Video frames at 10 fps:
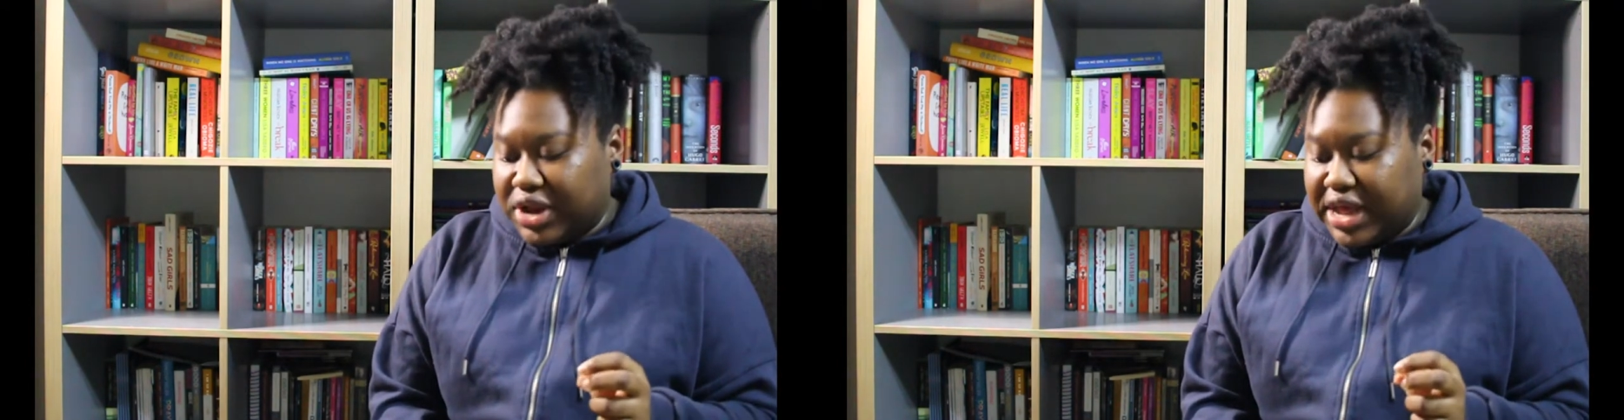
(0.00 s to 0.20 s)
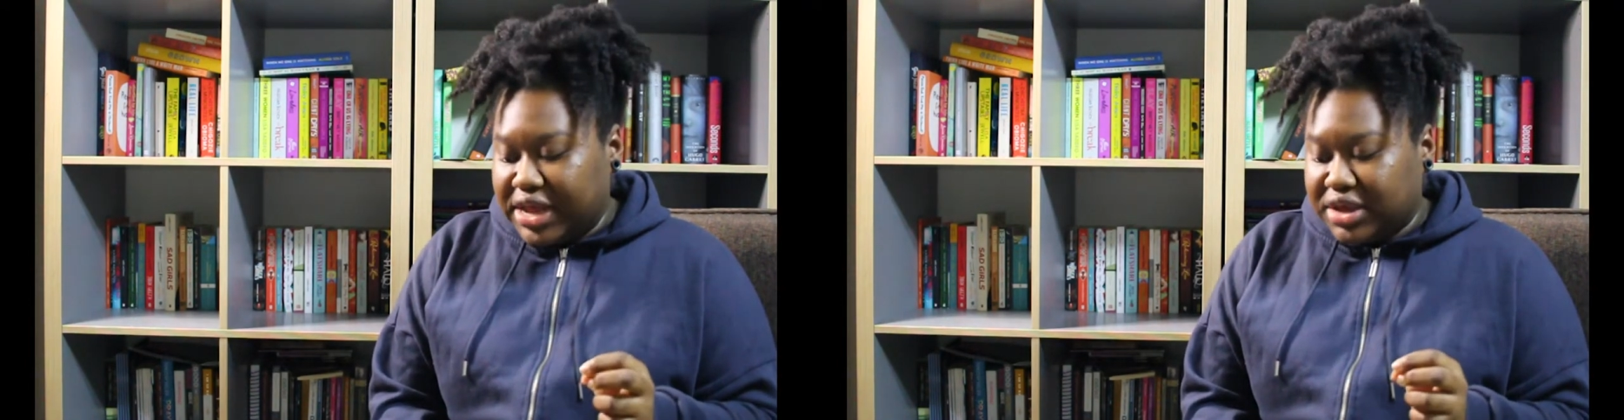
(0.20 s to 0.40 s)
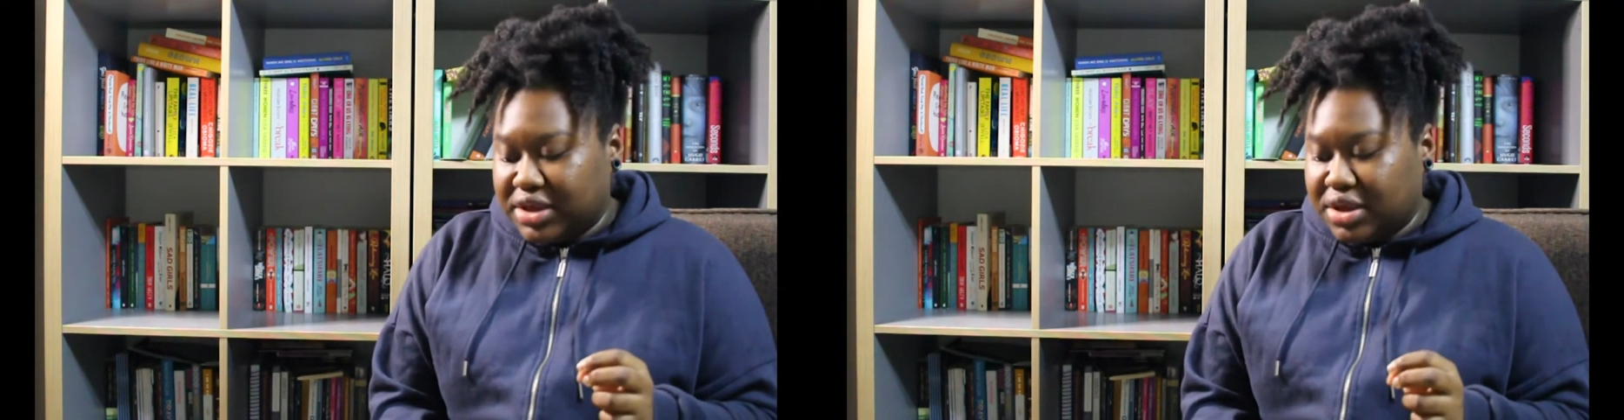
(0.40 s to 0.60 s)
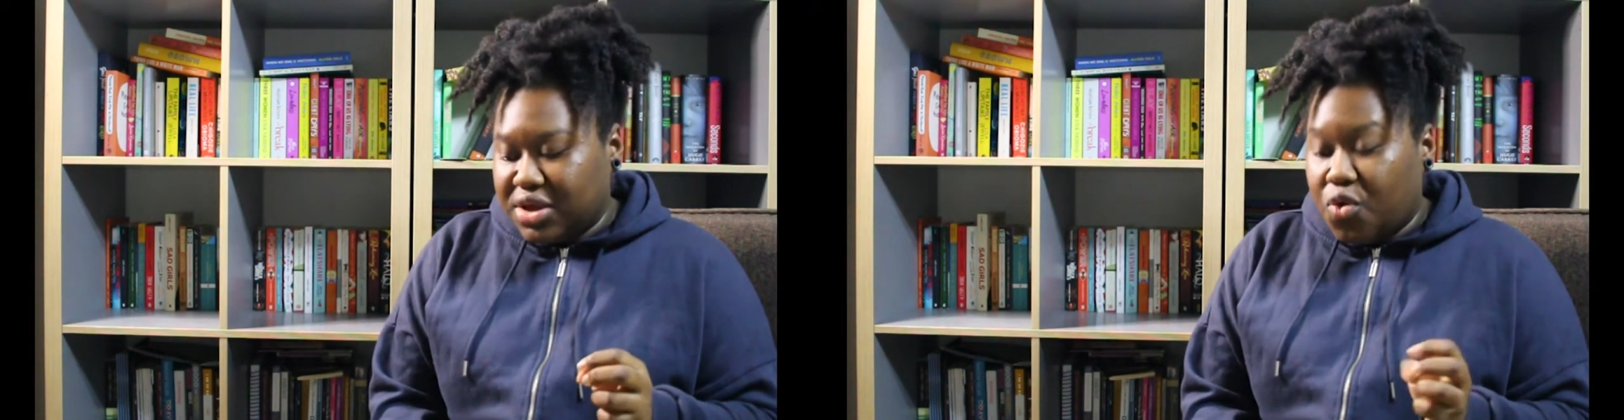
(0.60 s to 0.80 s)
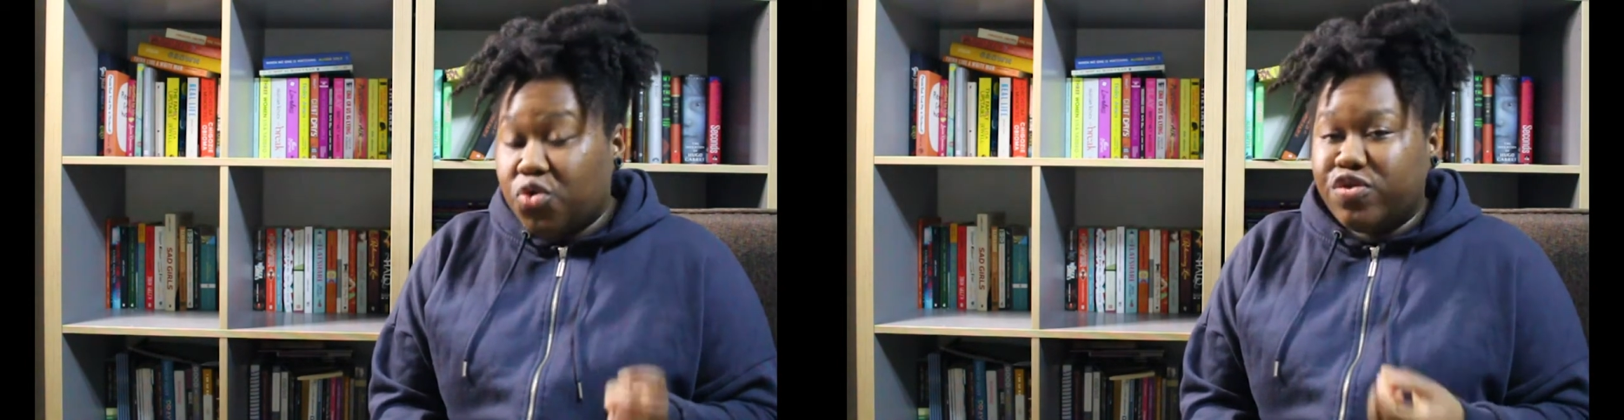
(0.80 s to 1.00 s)
like
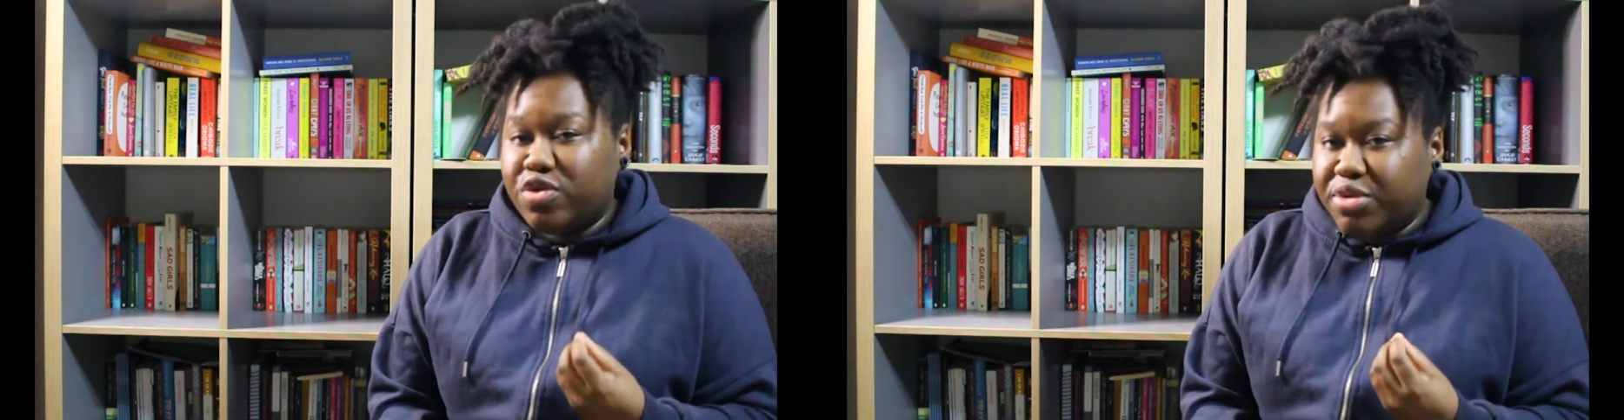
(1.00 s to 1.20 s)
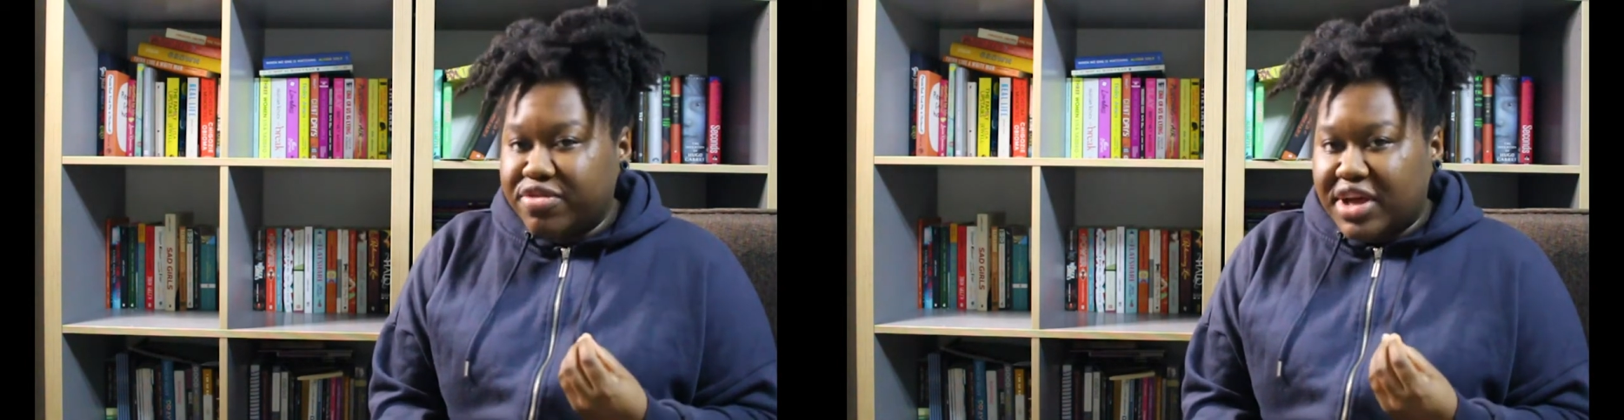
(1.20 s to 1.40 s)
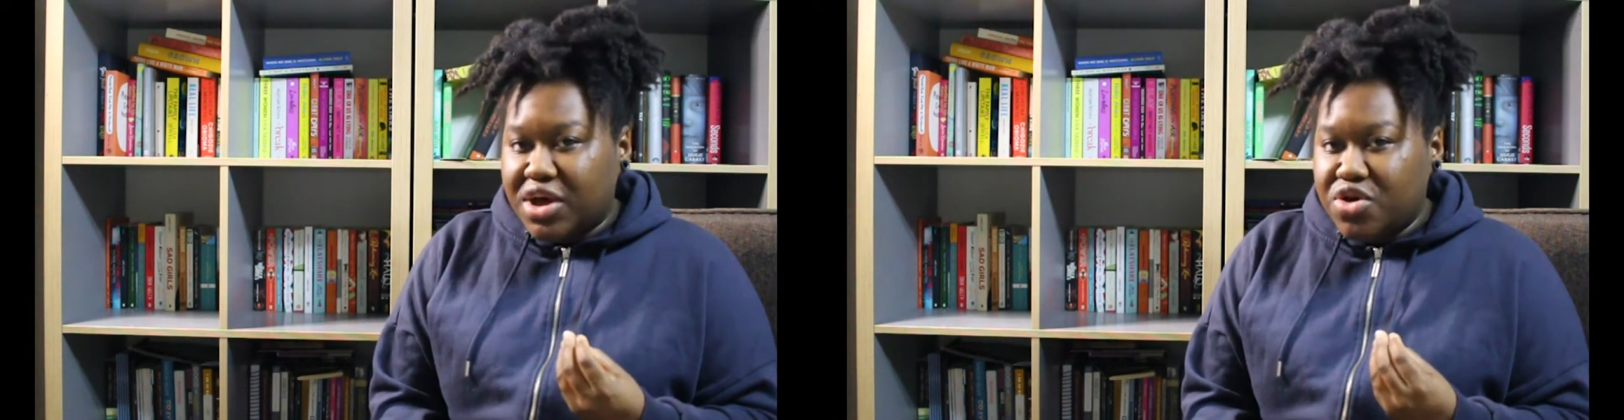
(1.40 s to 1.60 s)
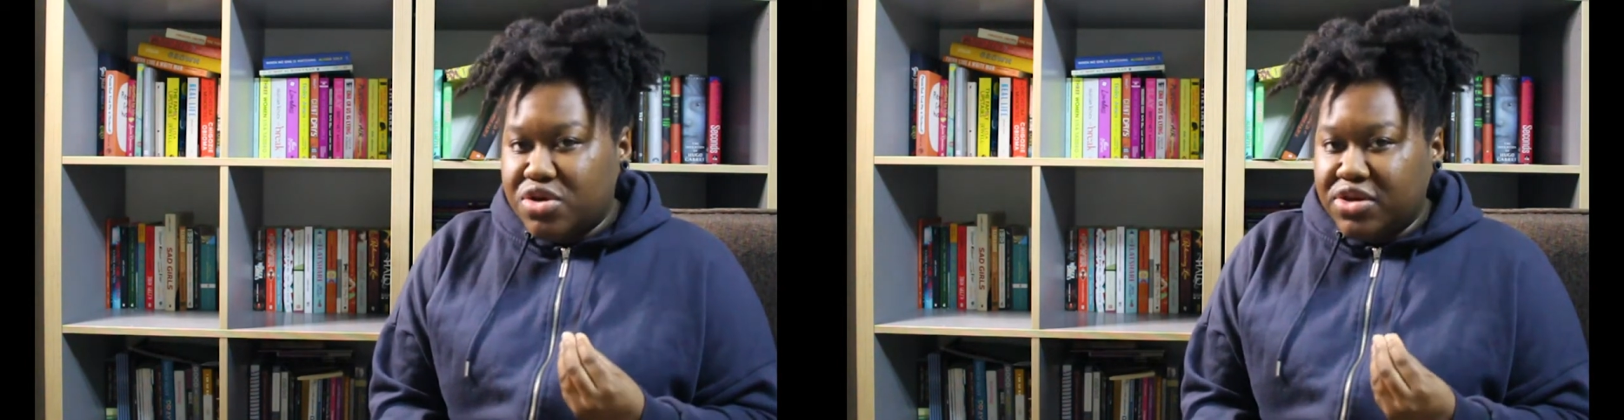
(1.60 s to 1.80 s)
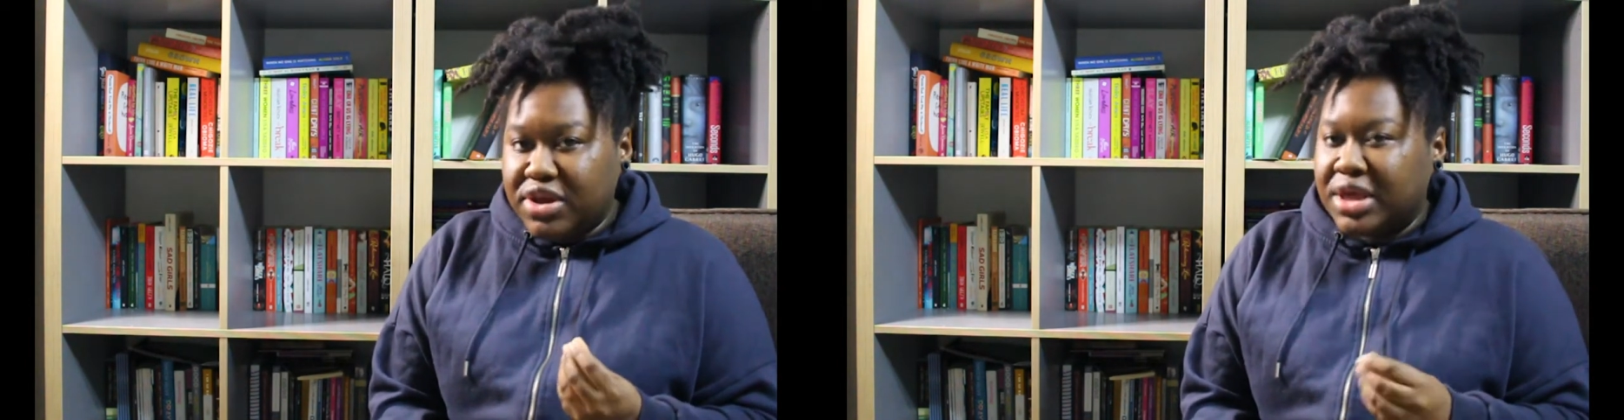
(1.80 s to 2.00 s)
all of the books that I
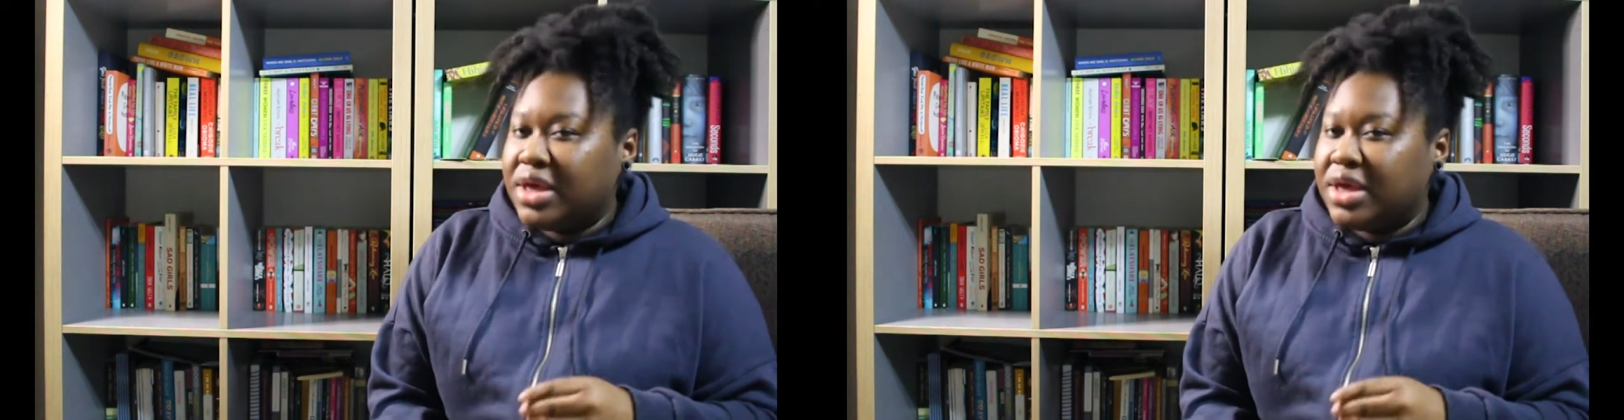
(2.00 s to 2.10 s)
owned,